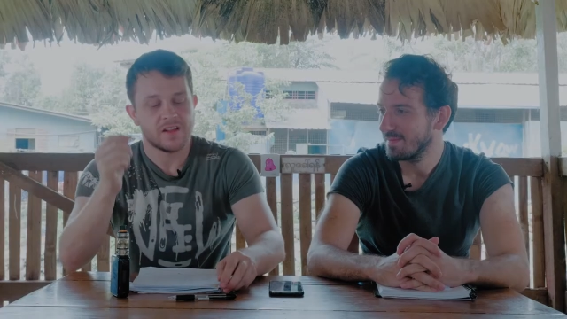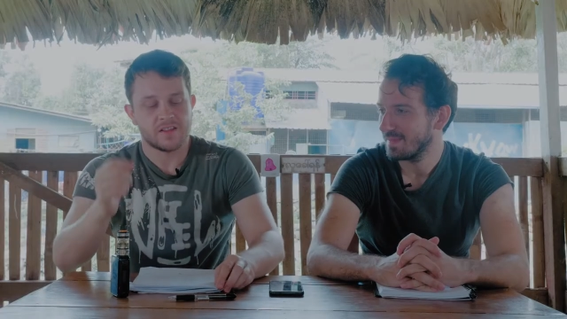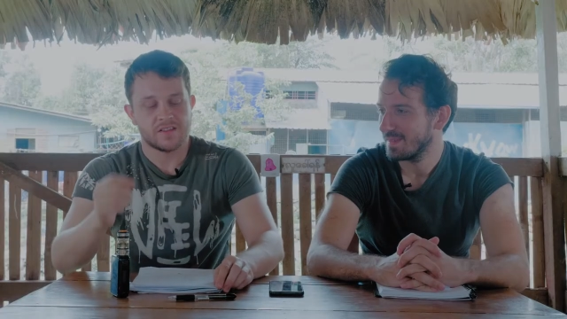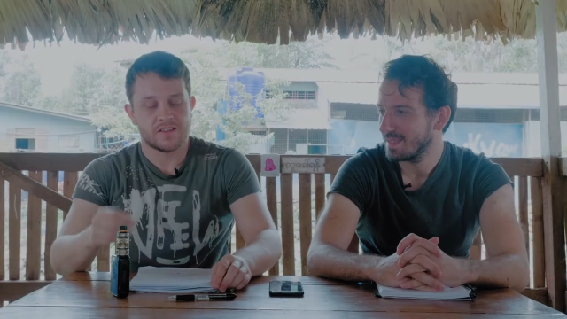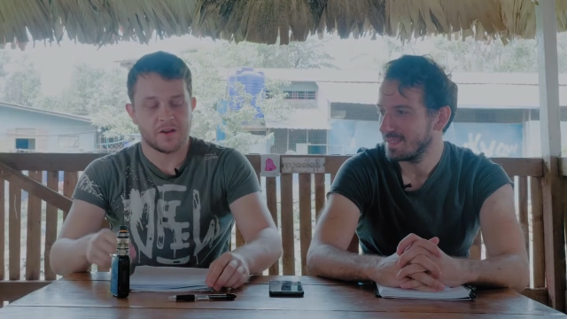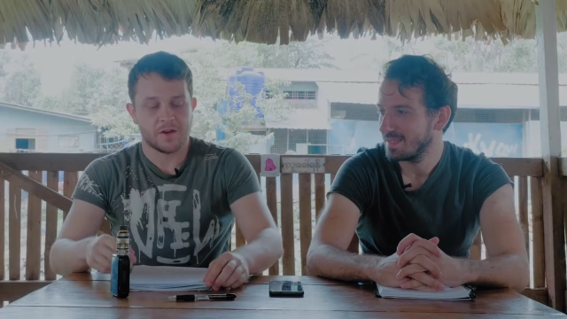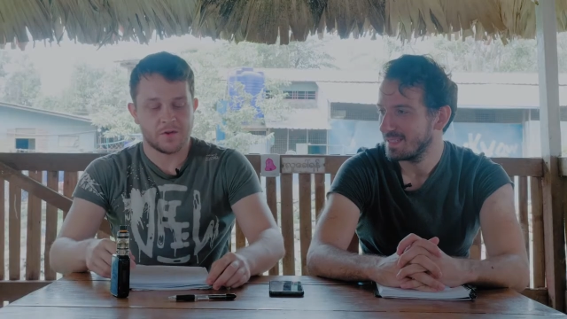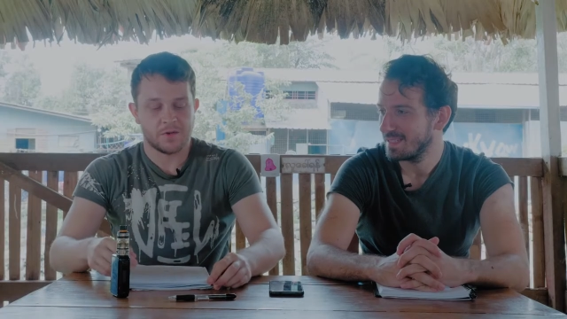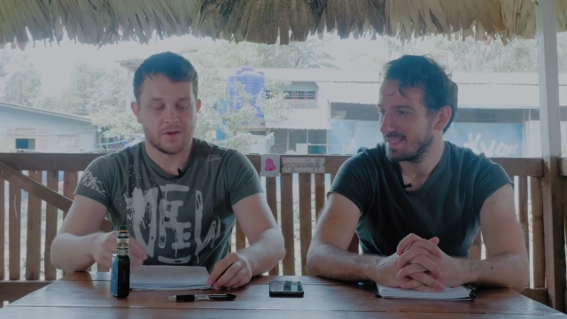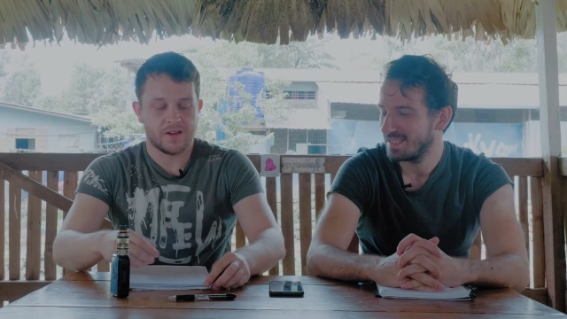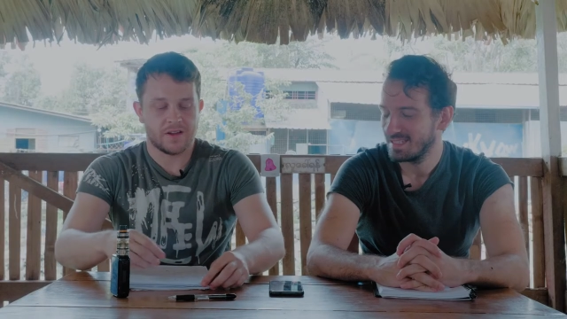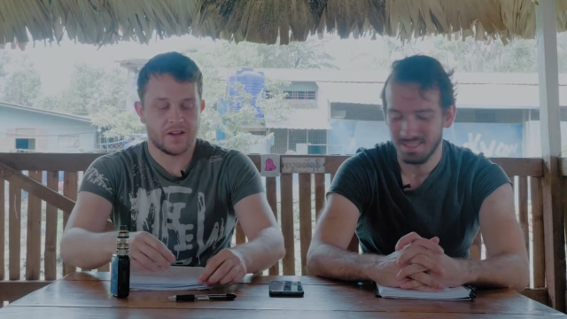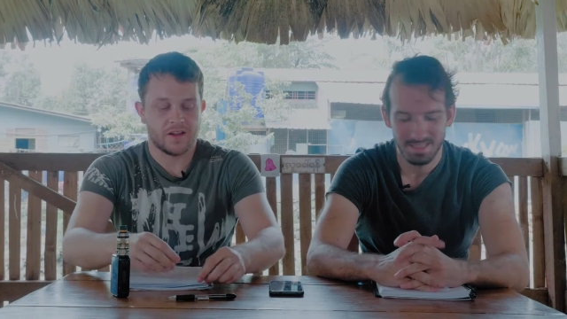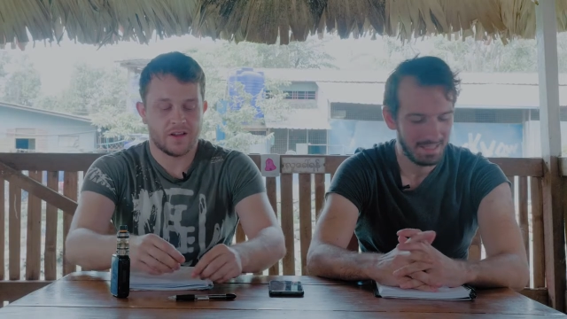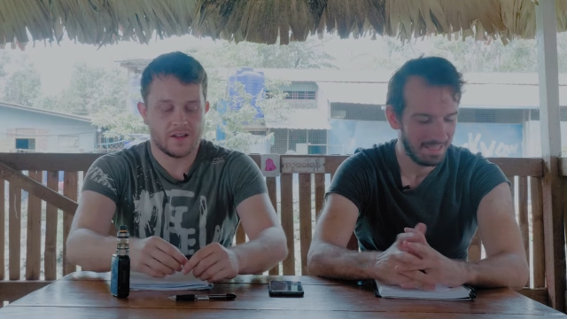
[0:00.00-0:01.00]
Speaker 1: So
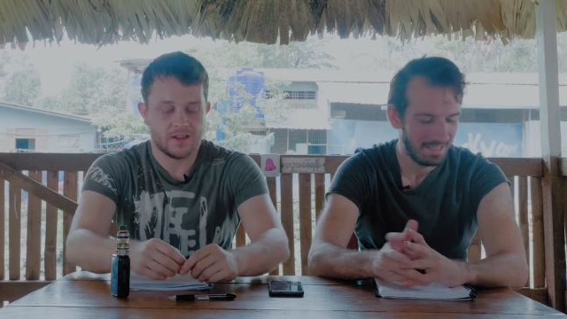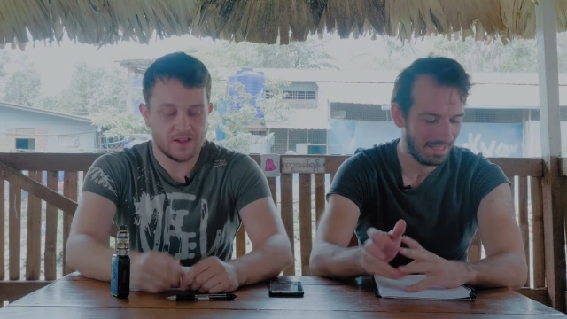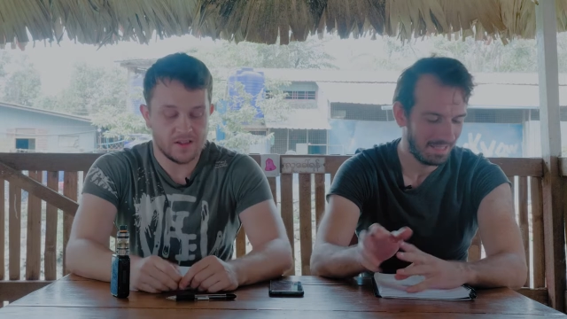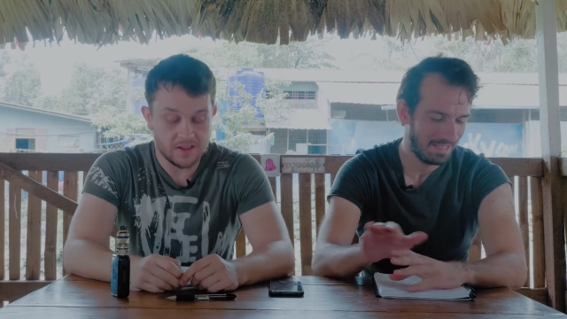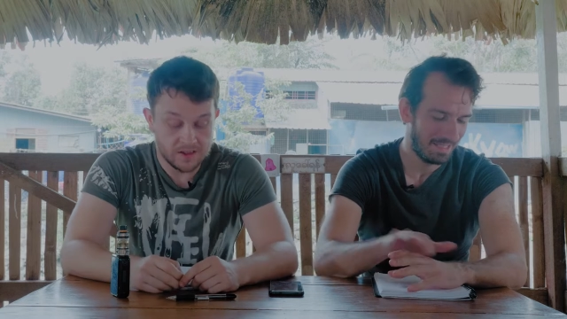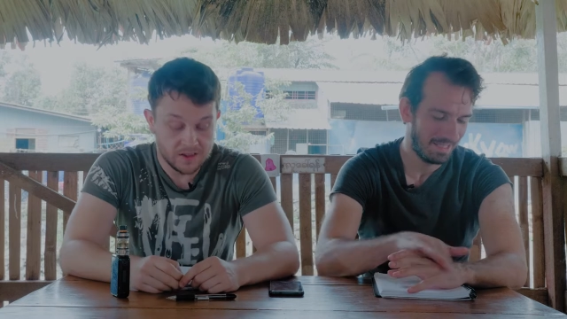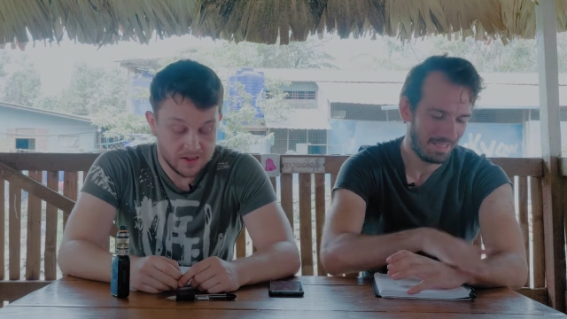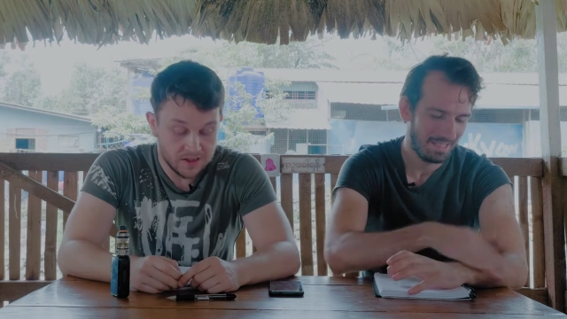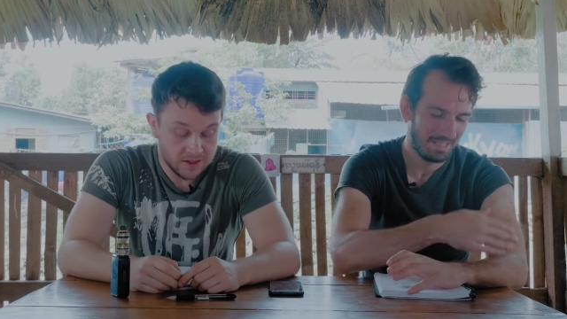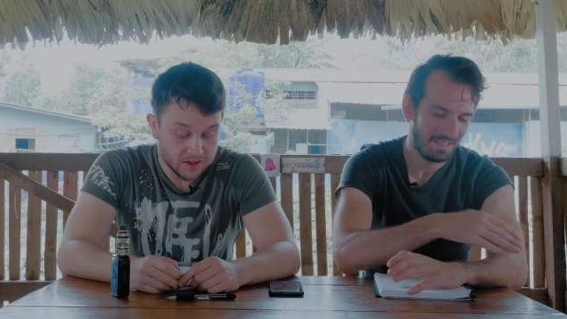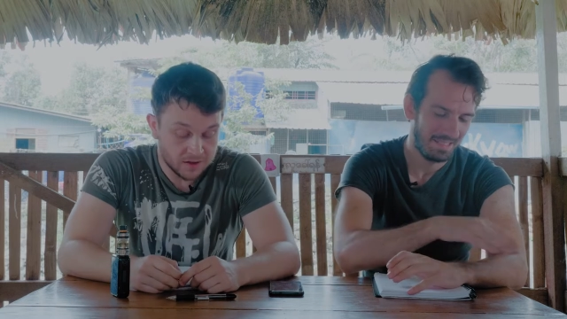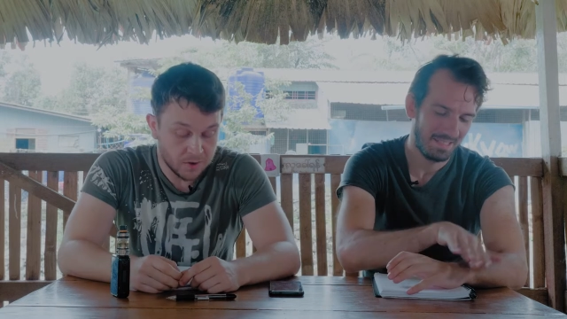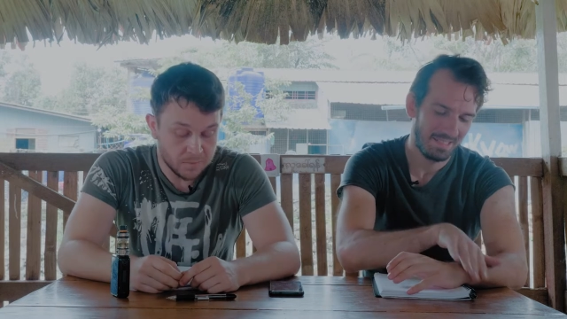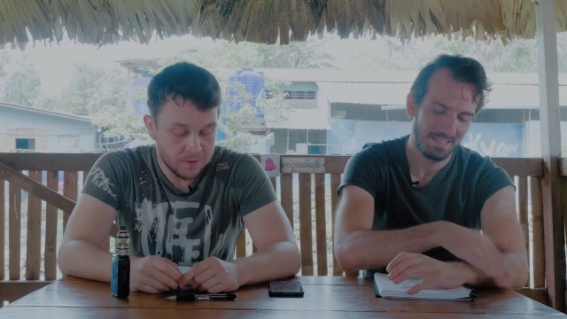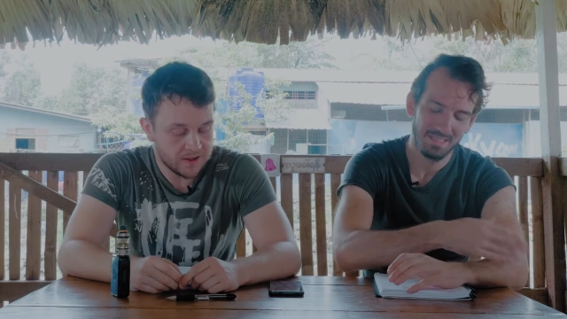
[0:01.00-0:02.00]
uh, he,
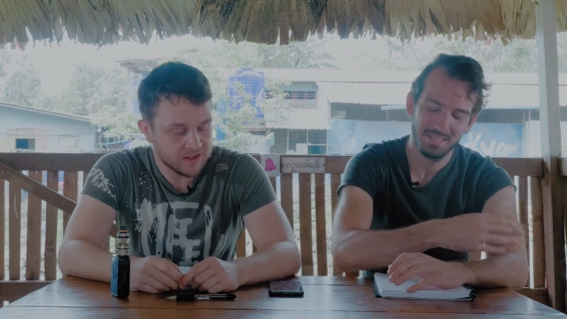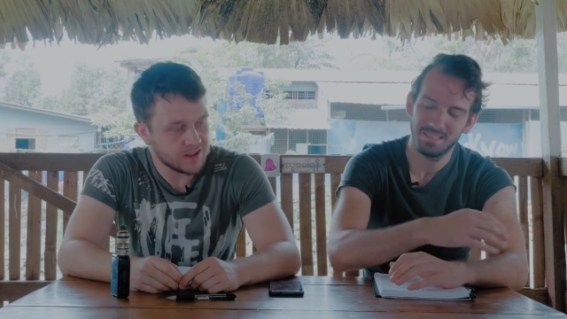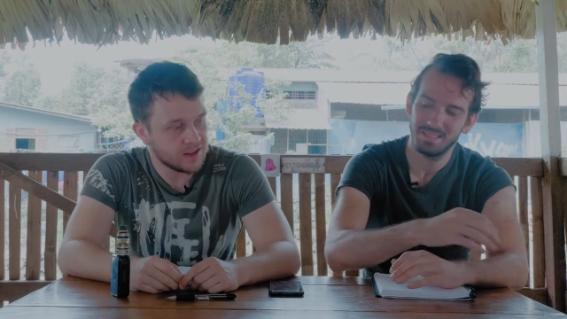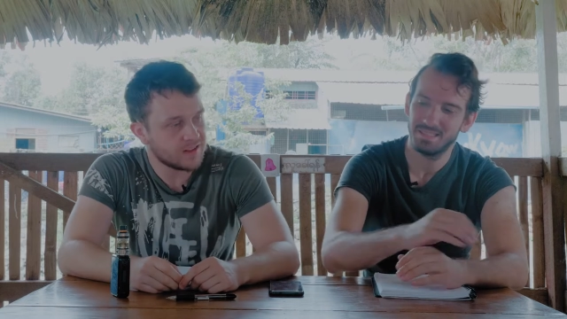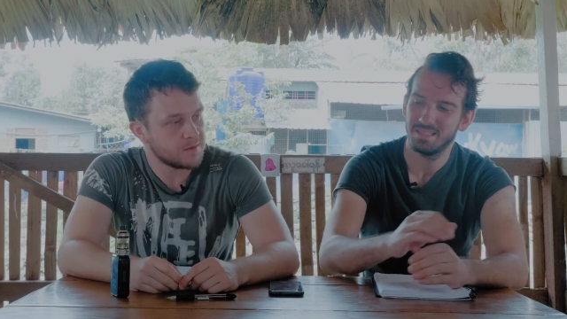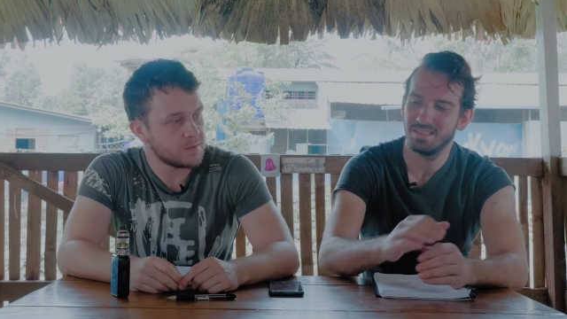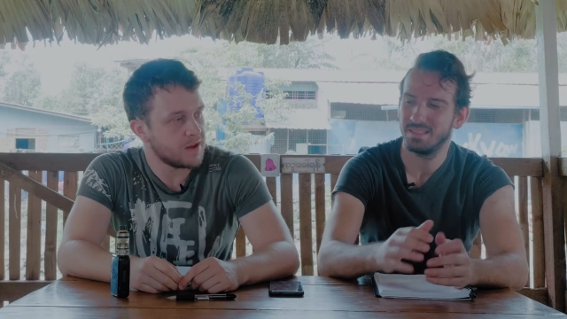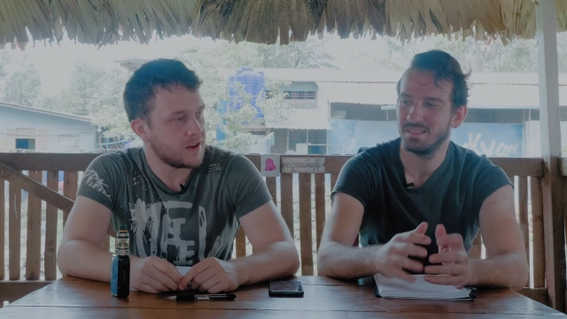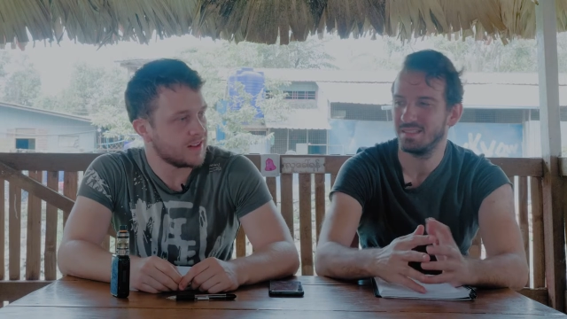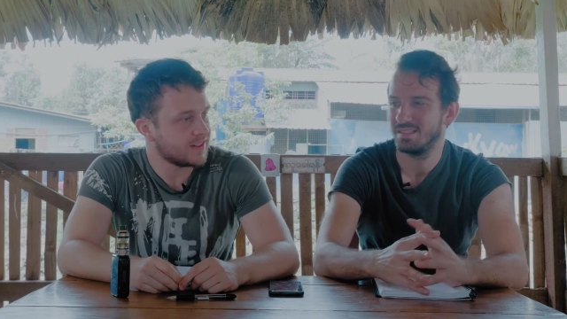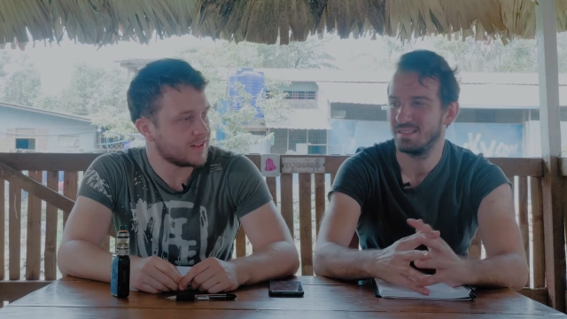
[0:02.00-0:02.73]
Kompech had some early